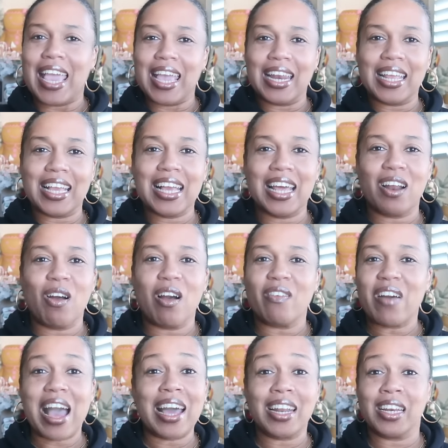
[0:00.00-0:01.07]
And it cut
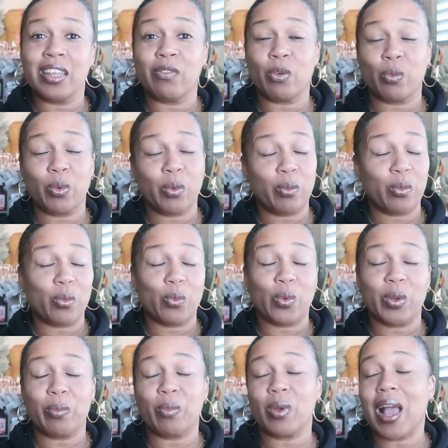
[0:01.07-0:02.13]
off. I didn't even, re
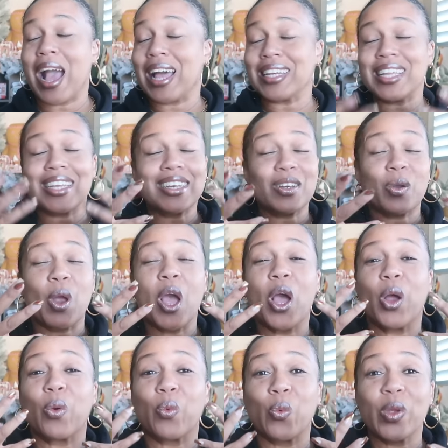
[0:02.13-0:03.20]
re I didn't
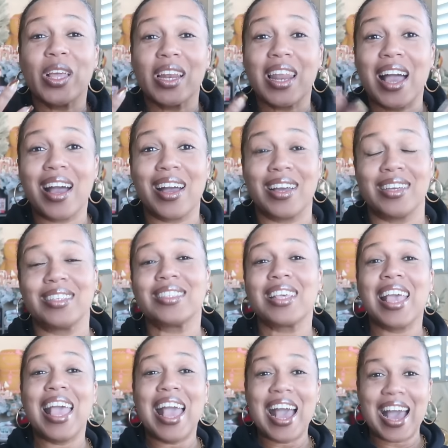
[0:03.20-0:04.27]
realize
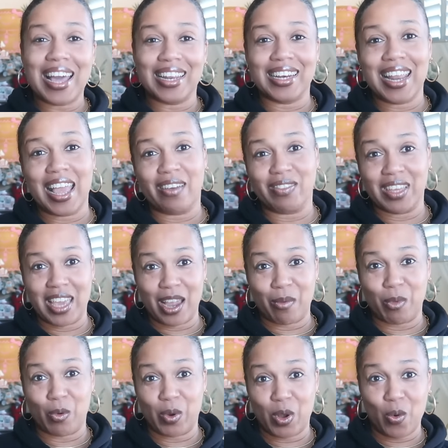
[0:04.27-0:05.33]
I didn't have the
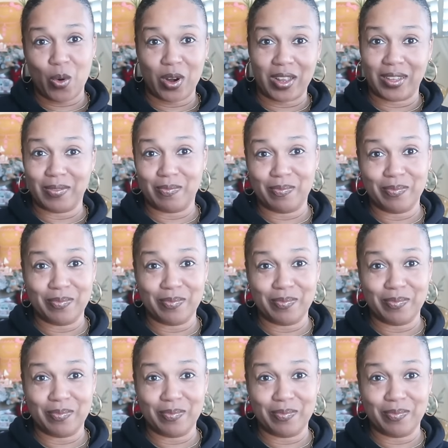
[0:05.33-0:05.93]
camera recording.